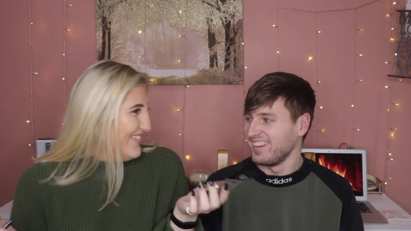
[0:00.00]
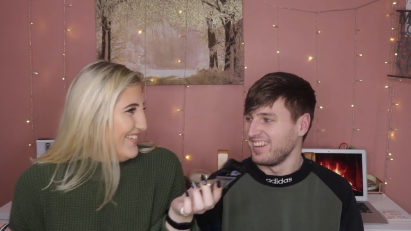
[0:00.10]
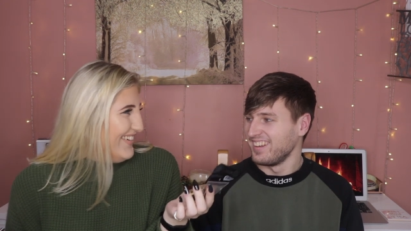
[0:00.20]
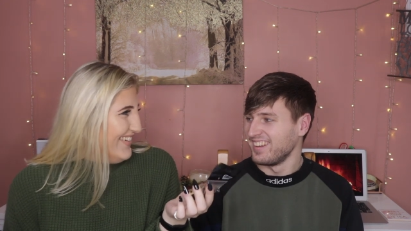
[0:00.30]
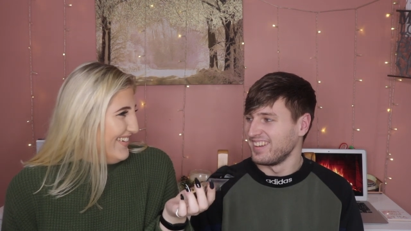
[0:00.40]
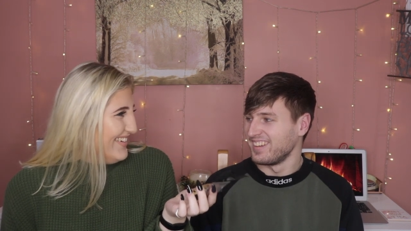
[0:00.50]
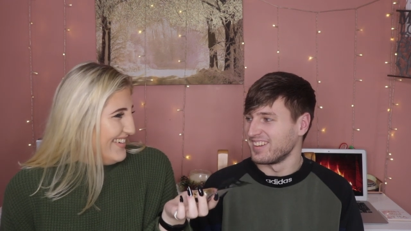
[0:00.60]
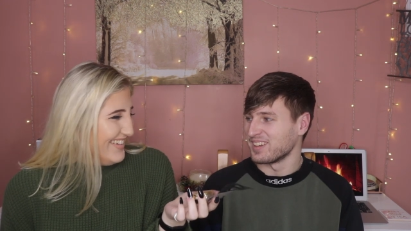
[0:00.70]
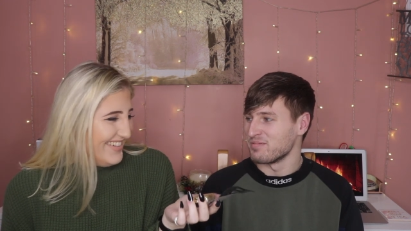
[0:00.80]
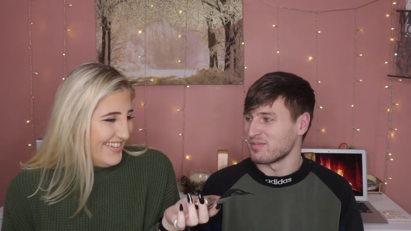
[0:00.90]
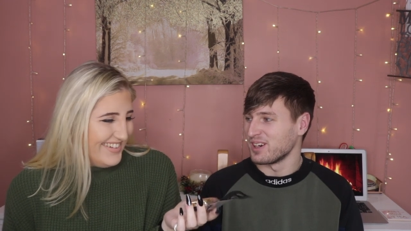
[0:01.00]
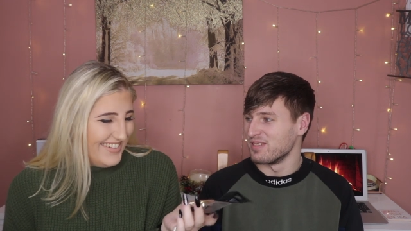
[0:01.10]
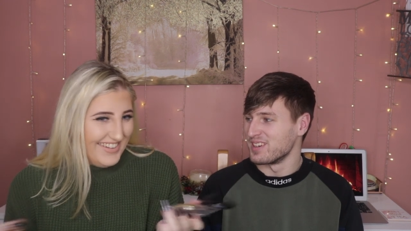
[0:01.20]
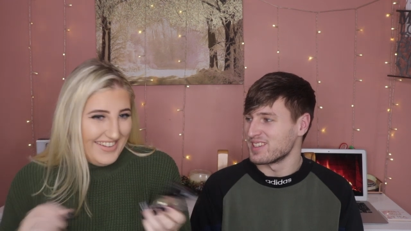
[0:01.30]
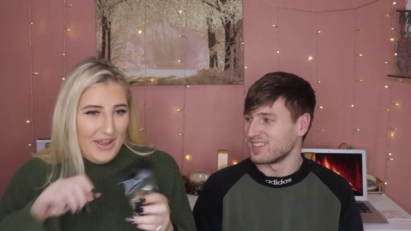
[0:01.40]
Speaker 1: What? Like in
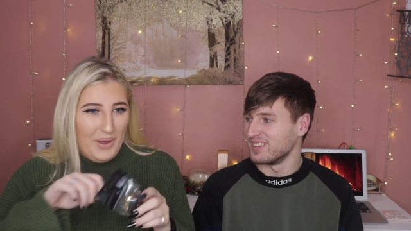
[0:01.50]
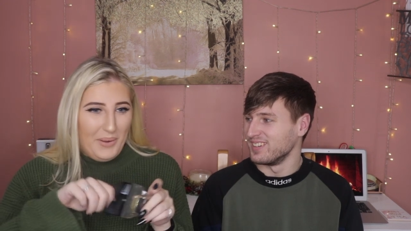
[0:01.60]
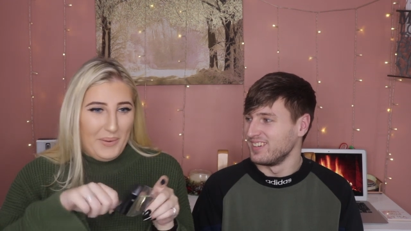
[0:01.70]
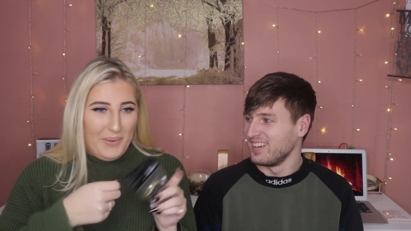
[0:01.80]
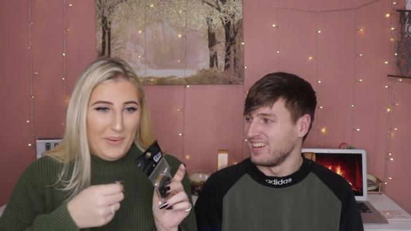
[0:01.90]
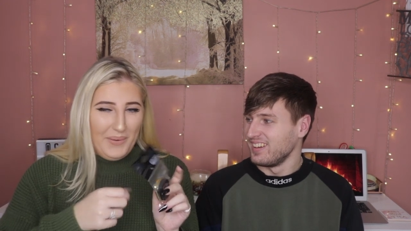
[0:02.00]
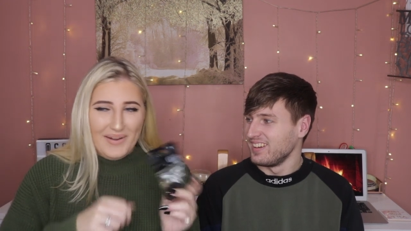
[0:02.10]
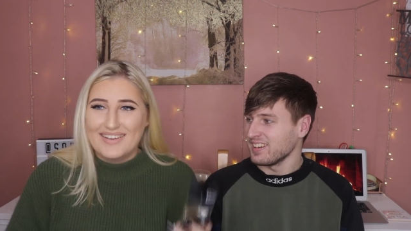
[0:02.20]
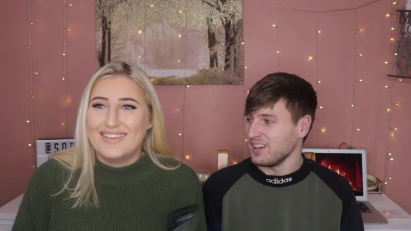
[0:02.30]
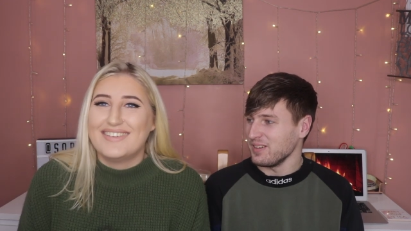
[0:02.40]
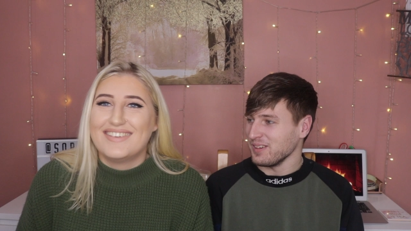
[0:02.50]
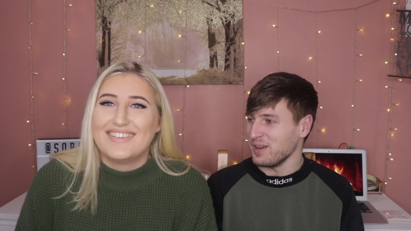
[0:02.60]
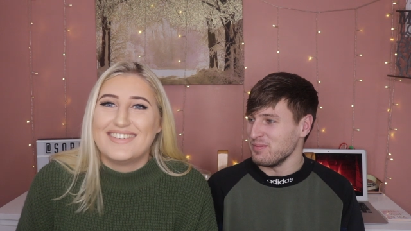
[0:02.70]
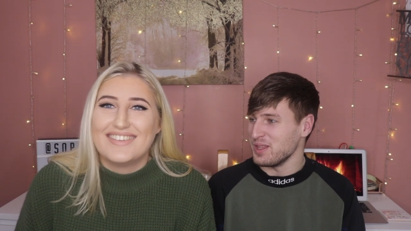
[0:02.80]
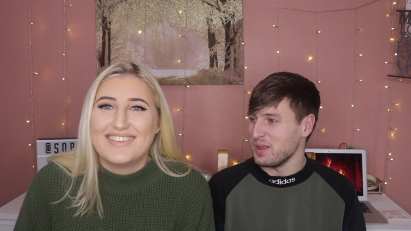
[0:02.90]
primary school.
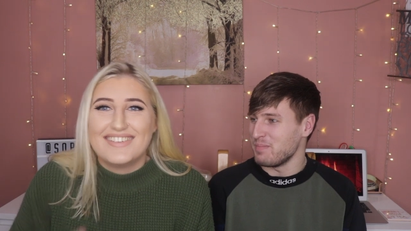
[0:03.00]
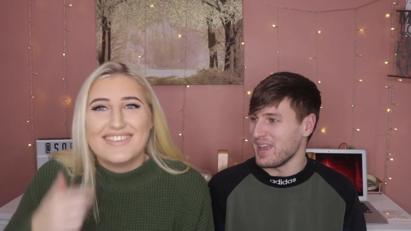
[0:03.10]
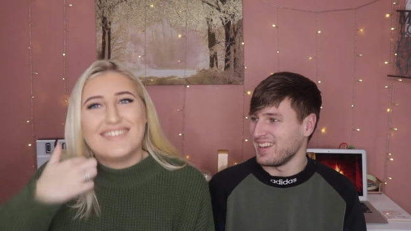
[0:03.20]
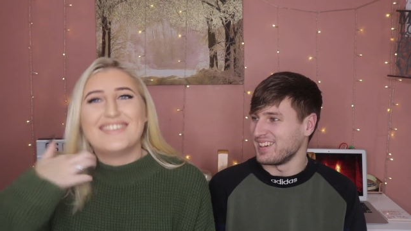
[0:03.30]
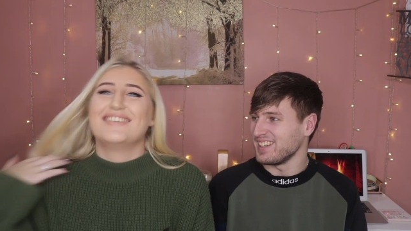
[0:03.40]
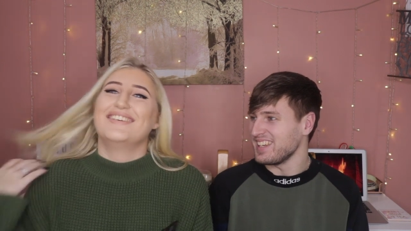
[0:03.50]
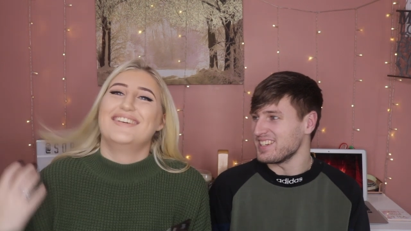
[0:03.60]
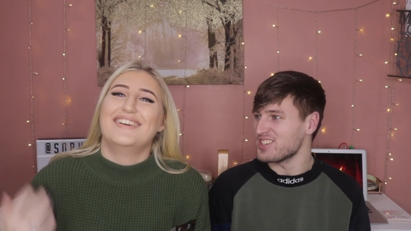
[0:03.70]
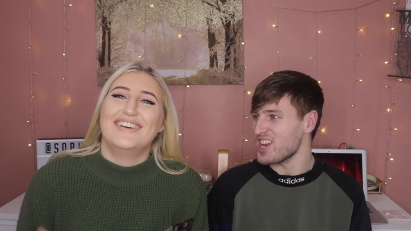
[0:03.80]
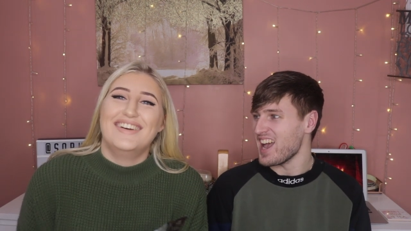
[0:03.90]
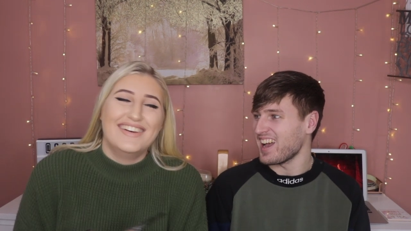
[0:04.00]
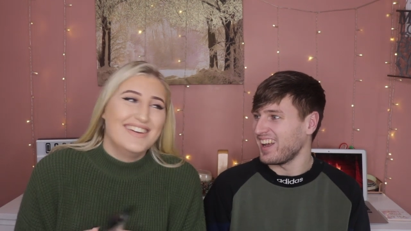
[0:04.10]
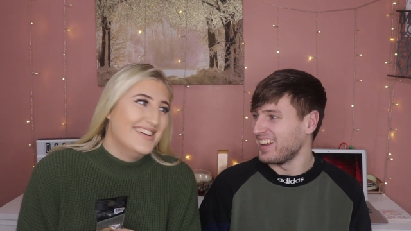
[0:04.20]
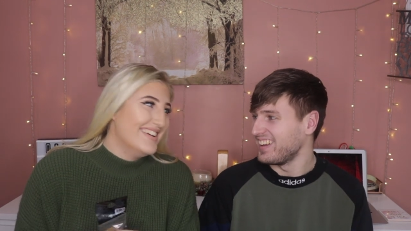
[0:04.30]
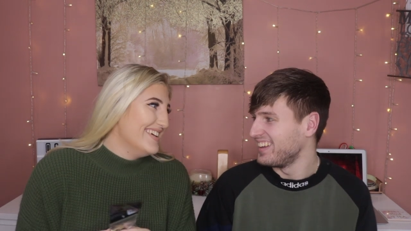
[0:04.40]
Come to the bin, I need a
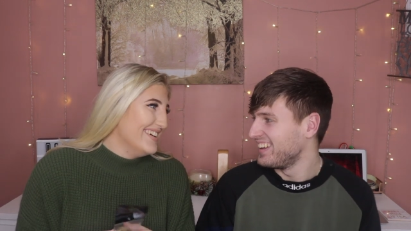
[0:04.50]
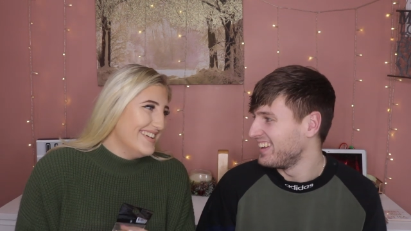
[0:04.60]
chat.